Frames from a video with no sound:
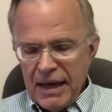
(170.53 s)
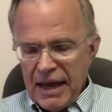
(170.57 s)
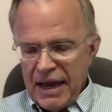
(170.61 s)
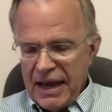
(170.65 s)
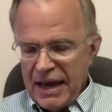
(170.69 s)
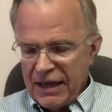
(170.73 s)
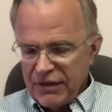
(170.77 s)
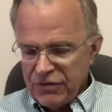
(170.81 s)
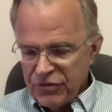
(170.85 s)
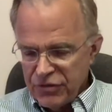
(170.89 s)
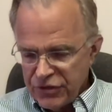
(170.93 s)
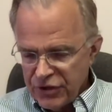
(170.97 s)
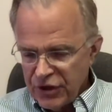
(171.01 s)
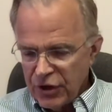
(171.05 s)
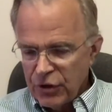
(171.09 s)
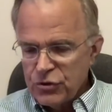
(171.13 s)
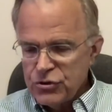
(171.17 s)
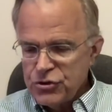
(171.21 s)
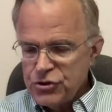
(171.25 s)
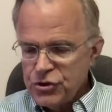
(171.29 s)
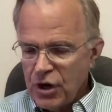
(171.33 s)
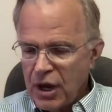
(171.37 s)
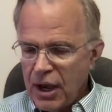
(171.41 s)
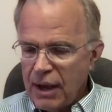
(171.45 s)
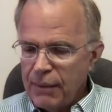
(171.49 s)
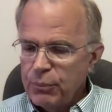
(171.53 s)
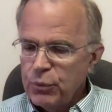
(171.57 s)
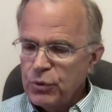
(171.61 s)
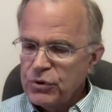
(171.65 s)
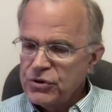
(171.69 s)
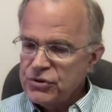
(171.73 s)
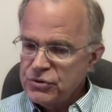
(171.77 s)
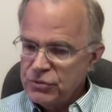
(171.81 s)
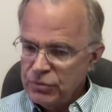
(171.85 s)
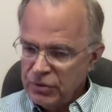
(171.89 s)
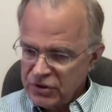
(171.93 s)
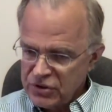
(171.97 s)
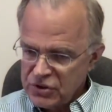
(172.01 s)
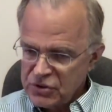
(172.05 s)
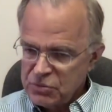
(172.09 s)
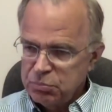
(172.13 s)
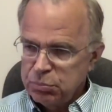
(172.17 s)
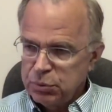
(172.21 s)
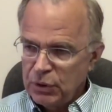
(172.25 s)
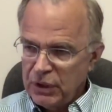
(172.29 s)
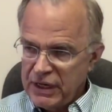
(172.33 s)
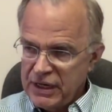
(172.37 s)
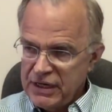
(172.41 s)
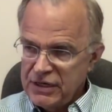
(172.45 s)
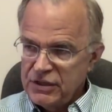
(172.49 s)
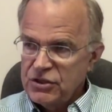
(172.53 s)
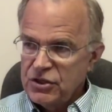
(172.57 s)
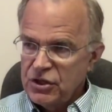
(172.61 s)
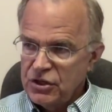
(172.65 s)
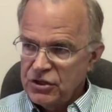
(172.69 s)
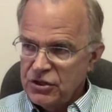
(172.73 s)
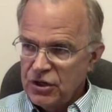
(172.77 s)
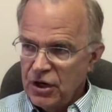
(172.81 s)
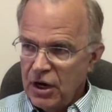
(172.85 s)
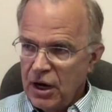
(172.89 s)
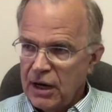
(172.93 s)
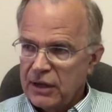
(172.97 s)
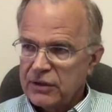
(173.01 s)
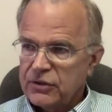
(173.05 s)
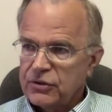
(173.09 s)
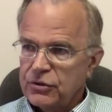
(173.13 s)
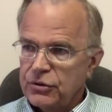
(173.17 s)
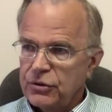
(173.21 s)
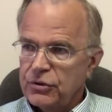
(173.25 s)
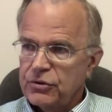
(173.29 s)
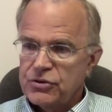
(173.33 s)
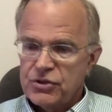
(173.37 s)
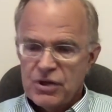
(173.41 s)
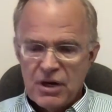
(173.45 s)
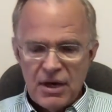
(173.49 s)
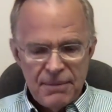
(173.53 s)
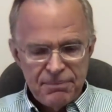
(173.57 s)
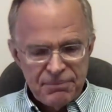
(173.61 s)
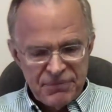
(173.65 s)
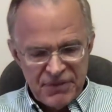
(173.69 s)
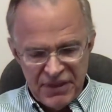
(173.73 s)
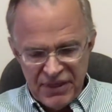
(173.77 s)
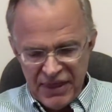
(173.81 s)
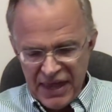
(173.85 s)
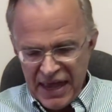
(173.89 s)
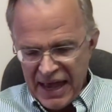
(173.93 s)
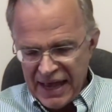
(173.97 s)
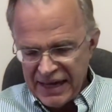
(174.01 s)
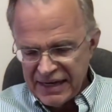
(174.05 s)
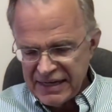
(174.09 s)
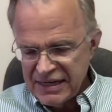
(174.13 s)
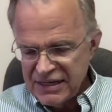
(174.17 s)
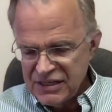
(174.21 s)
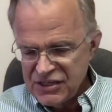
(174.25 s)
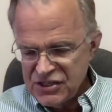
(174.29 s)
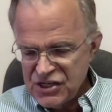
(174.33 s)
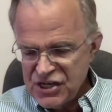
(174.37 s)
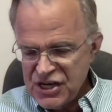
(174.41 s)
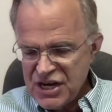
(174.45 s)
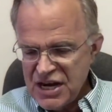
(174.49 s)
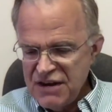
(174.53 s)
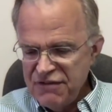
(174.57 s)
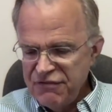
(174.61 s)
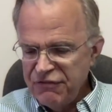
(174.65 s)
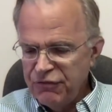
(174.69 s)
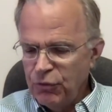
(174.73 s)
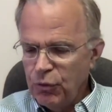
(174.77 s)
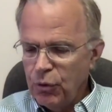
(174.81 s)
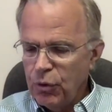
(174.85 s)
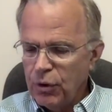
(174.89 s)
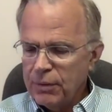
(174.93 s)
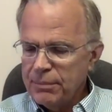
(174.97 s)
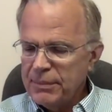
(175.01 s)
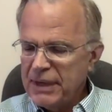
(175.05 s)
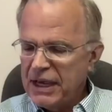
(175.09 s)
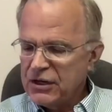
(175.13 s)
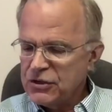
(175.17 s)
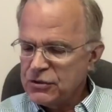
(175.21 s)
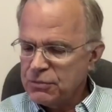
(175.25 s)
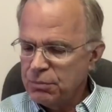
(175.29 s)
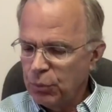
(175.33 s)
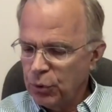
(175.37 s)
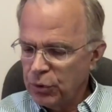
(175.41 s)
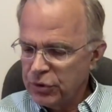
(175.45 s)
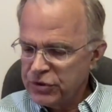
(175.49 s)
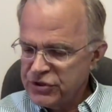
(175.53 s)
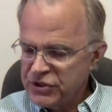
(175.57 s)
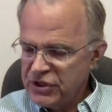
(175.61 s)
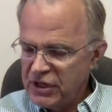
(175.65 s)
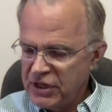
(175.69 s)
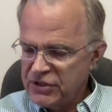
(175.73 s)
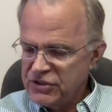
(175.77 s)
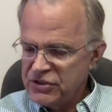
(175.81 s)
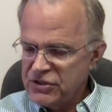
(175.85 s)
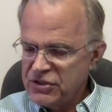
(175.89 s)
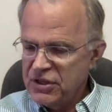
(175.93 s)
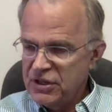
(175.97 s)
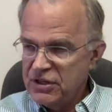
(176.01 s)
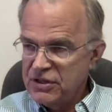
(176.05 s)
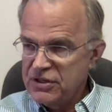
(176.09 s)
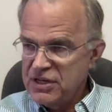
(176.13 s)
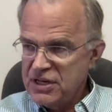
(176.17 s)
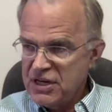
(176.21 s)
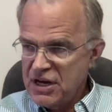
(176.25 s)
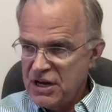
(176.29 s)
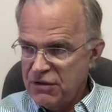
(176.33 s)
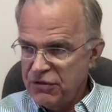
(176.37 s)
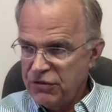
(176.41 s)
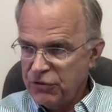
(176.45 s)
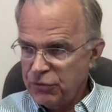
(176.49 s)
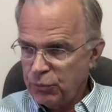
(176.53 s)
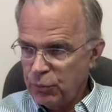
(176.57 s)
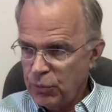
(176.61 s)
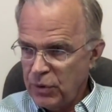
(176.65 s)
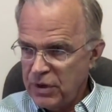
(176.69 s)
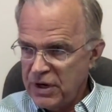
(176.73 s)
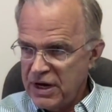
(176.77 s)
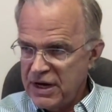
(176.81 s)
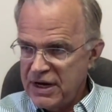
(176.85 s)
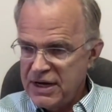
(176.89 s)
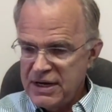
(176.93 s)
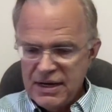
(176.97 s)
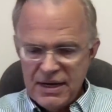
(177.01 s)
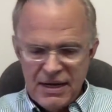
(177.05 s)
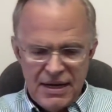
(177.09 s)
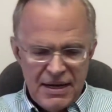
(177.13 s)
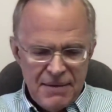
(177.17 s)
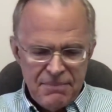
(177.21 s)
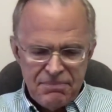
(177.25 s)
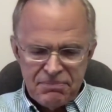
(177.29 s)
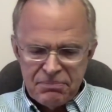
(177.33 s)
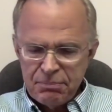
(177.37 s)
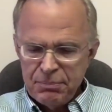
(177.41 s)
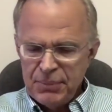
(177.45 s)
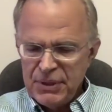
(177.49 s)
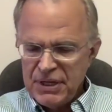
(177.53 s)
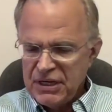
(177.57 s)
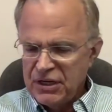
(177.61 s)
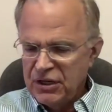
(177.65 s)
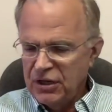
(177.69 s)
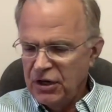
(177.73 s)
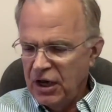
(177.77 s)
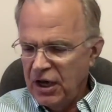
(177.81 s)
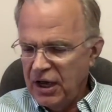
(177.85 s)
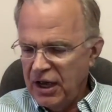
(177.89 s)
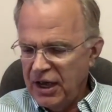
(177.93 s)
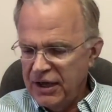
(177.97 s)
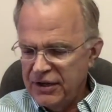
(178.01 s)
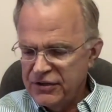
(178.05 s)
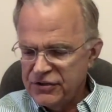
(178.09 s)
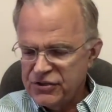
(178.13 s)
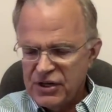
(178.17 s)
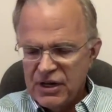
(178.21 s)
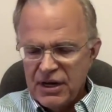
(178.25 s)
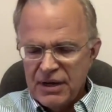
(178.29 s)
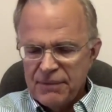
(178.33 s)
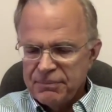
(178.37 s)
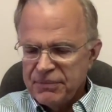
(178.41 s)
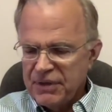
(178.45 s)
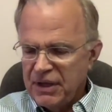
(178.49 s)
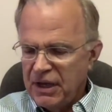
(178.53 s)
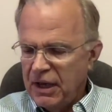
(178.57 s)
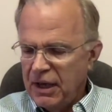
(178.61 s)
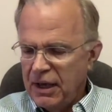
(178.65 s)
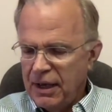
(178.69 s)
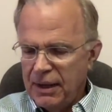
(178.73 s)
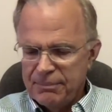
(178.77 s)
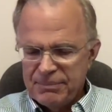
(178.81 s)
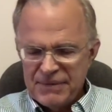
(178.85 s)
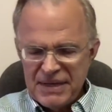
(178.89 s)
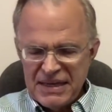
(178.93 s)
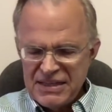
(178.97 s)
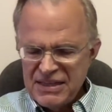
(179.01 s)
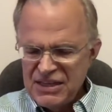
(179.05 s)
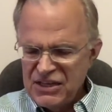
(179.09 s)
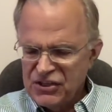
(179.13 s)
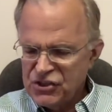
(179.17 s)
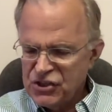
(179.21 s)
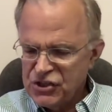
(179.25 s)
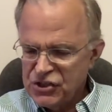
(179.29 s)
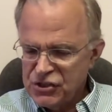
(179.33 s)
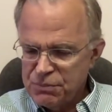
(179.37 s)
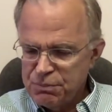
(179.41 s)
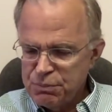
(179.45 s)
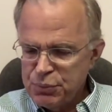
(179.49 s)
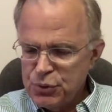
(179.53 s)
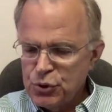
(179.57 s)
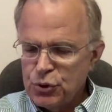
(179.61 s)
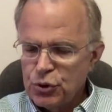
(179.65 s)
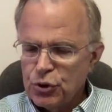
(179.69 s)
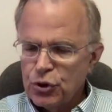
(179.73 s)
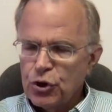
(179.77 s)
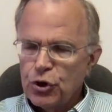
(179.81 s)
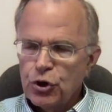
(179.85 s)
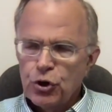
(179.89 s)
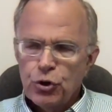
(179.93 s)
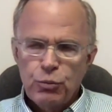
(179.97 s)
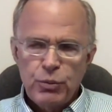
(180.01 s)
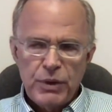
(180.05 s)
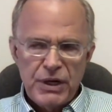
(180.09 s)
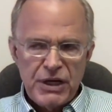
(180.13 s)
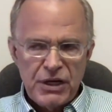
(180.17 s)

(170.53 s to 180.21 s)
And their job was to explain to doctors that T4 makes more sense than T3 because this is pure. We